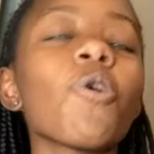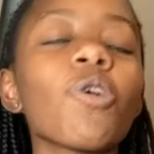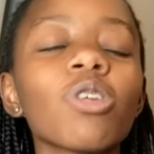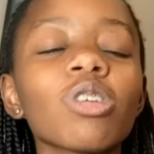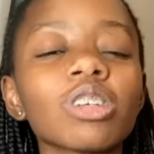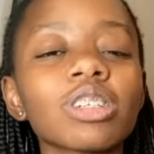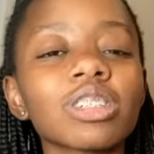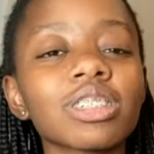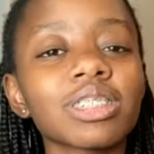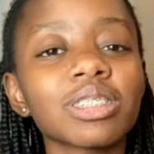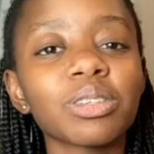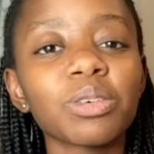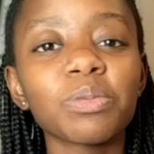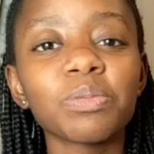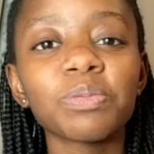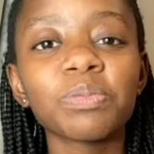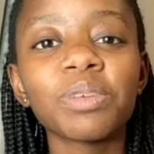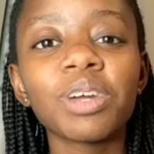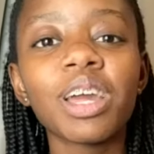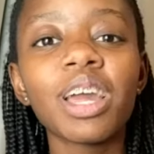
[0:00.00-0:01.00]

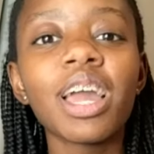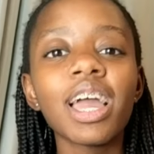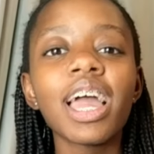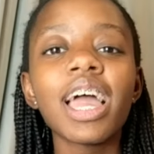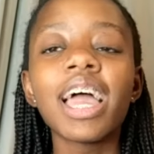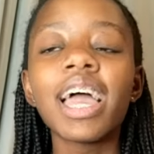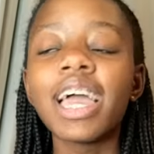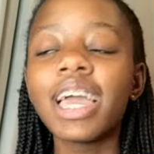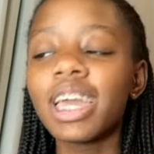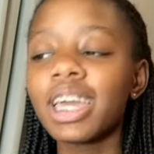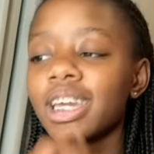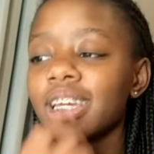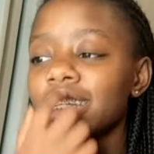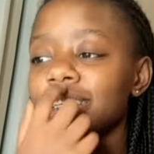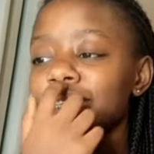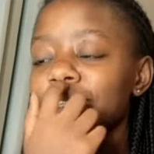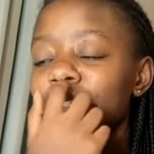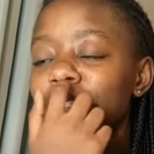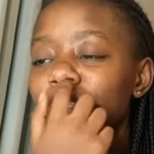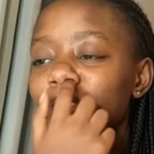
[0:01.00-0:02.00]
awesome.
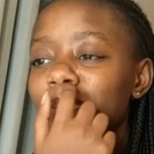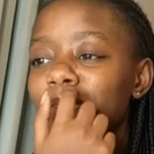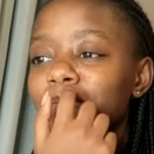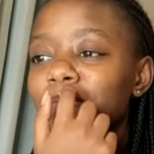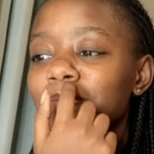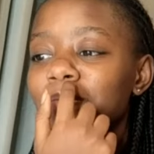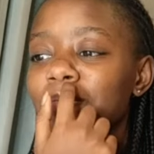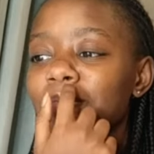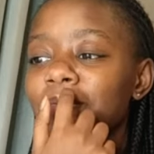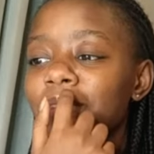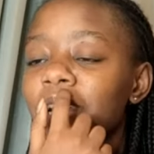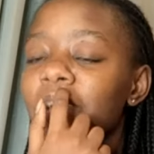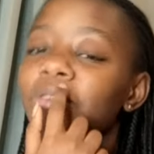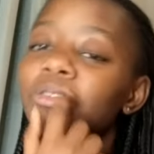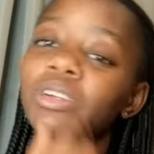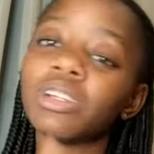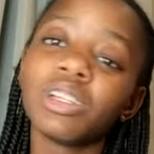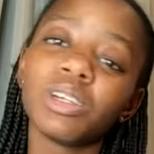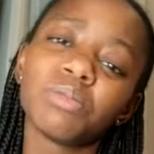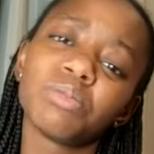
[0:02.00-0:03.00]
And I
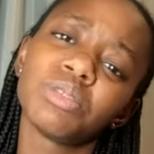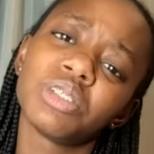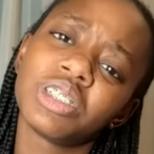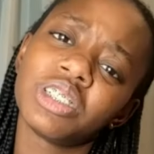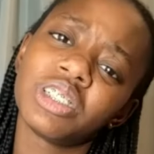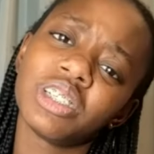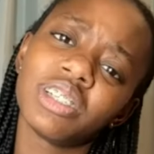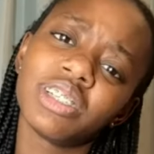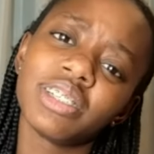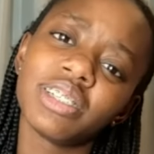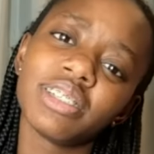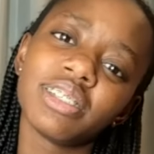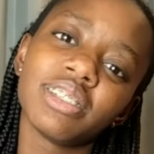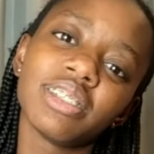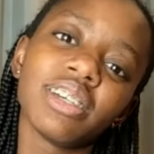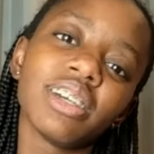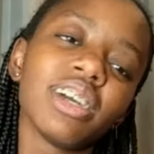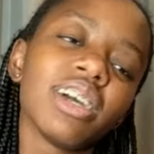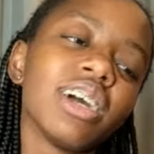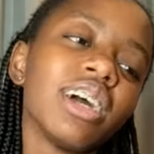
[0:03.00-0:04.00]
really appreciate
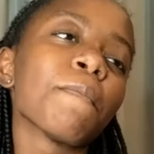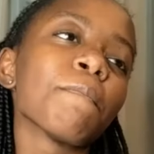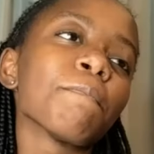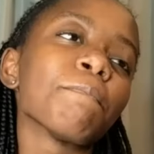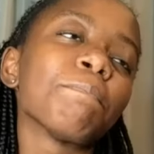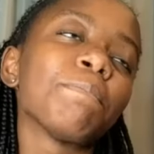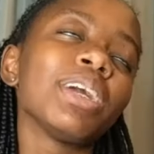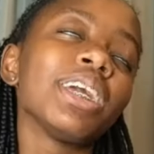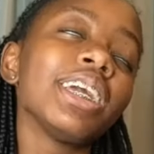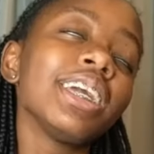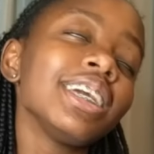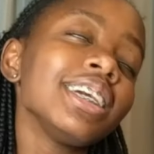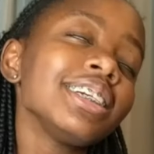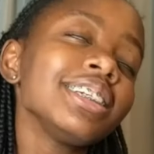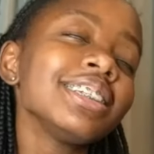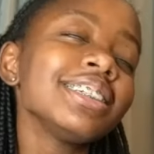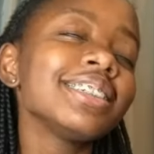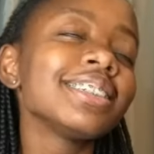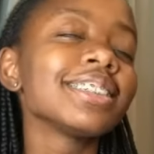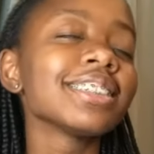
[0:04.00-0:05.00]
it.
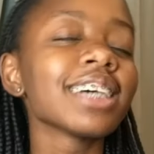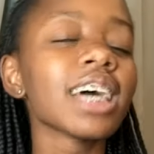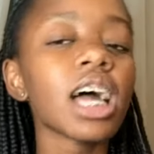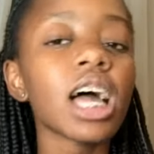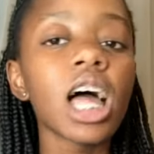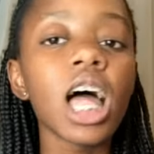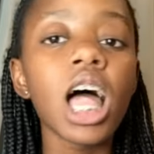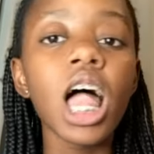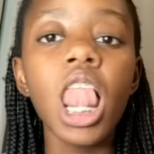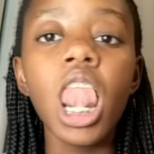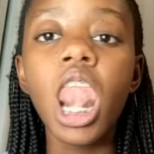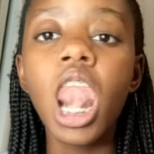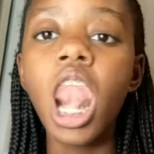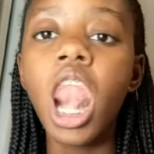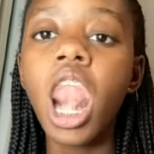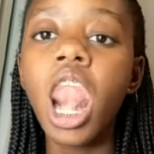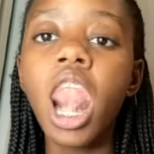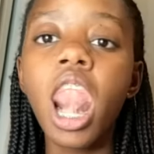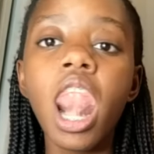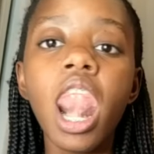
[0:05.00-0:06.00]
Peace,
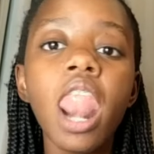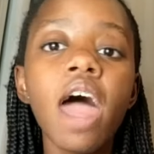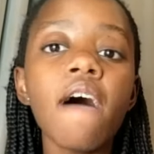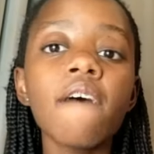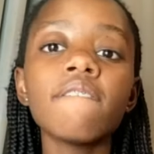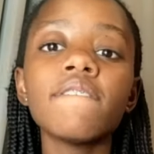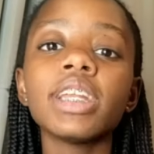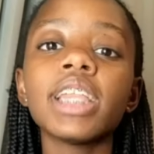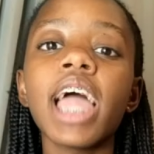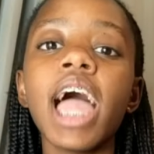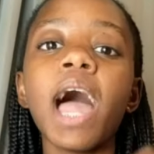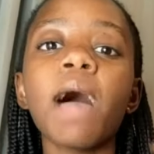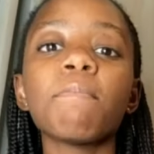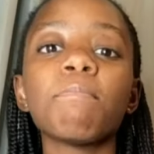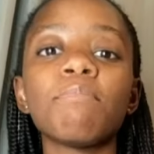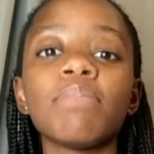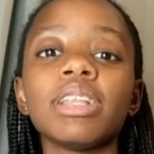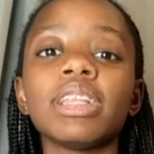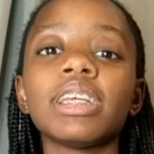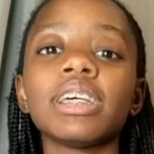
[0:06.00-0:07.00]
love, and
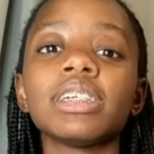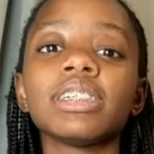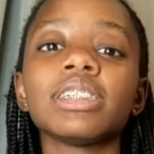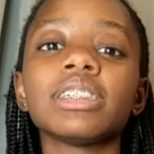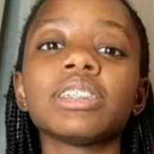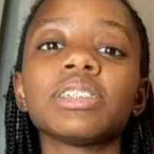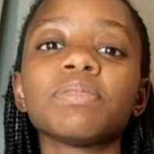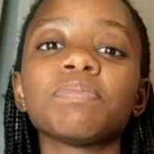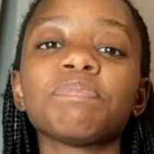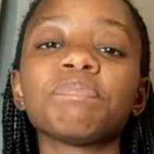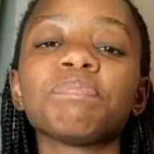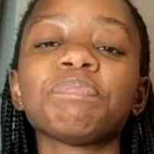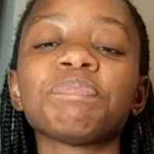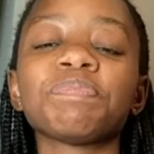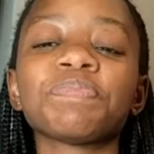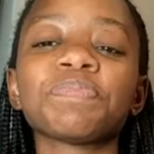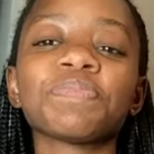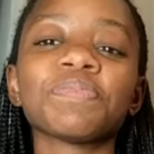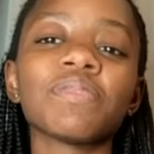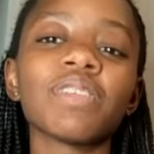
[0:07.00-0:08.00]
happiness.
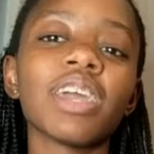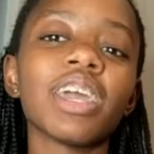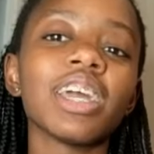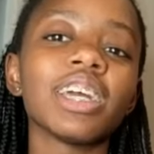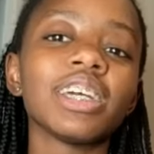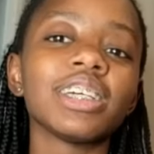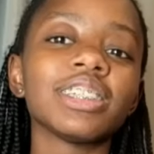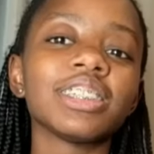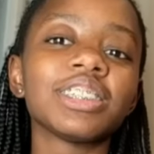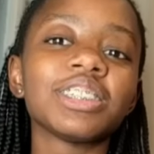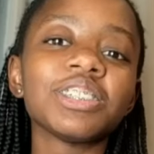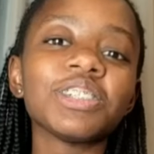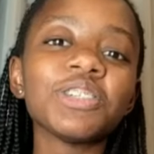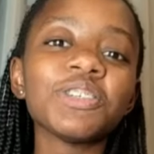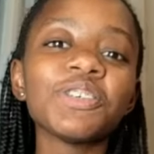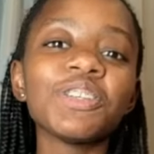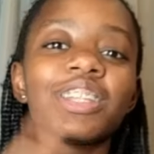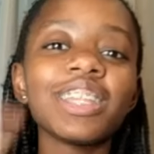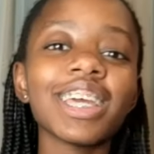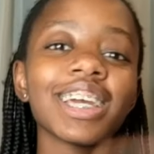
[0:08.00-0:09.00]
See
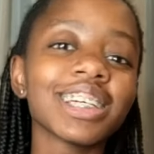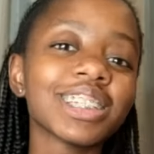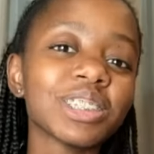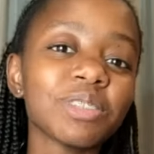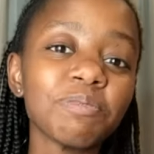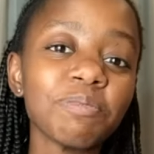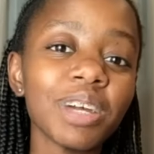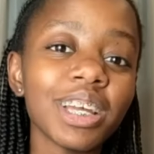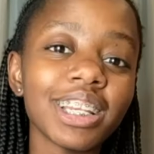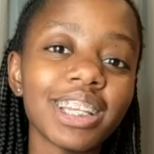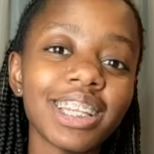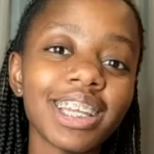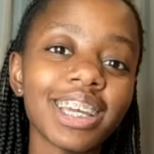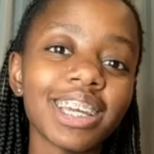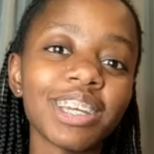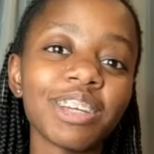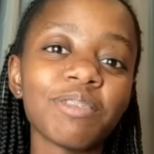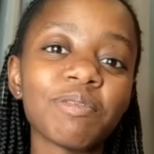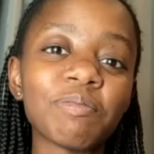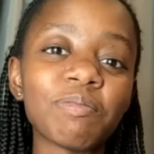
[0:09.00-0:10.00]
you next
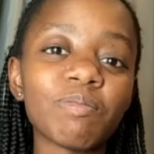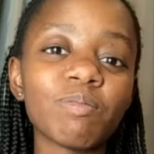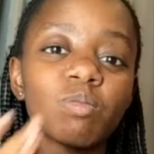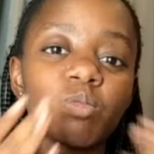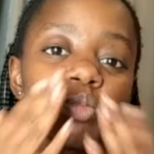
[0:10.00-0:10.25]
Monday.